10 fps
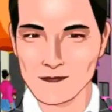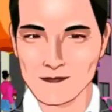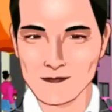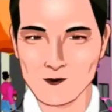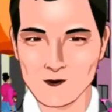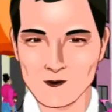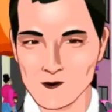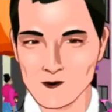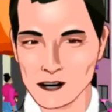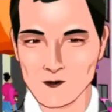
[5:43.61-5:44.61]
2-point
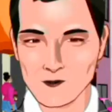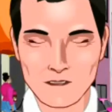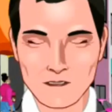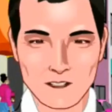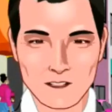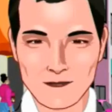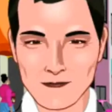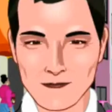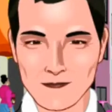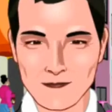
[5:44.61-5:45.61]
turns.
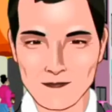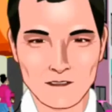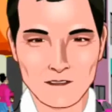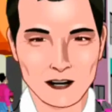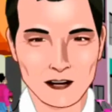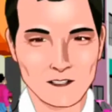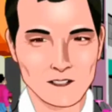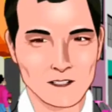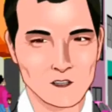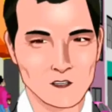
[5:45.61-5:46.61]
If you need to
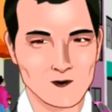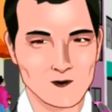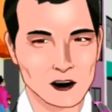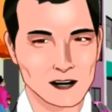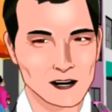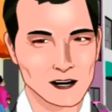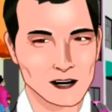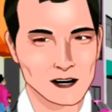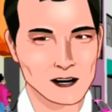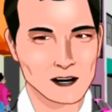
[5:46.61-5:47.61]
turn around on a
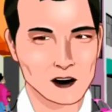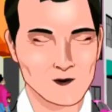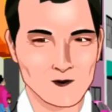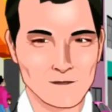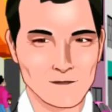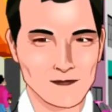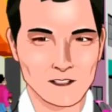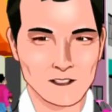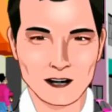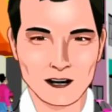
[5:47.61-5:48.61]
narrow road, it
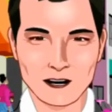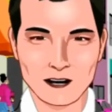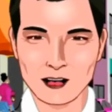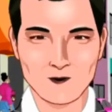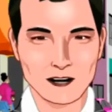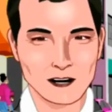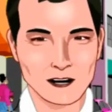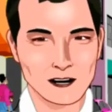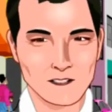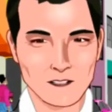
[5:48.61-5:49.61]
is best to wait
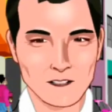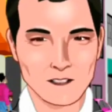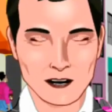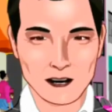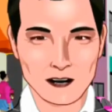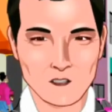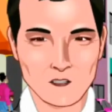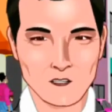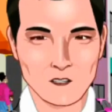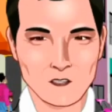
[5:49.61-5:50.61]
until you can make the
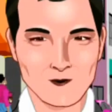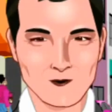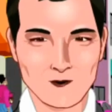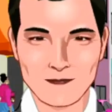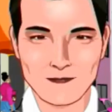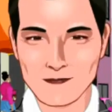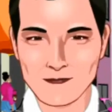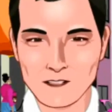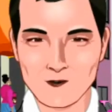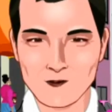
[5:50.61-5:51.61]
turn
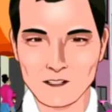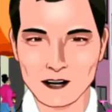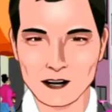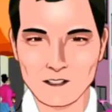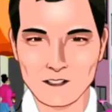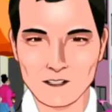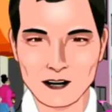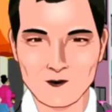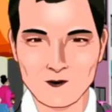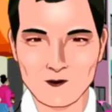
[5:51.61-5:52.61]
using a side road.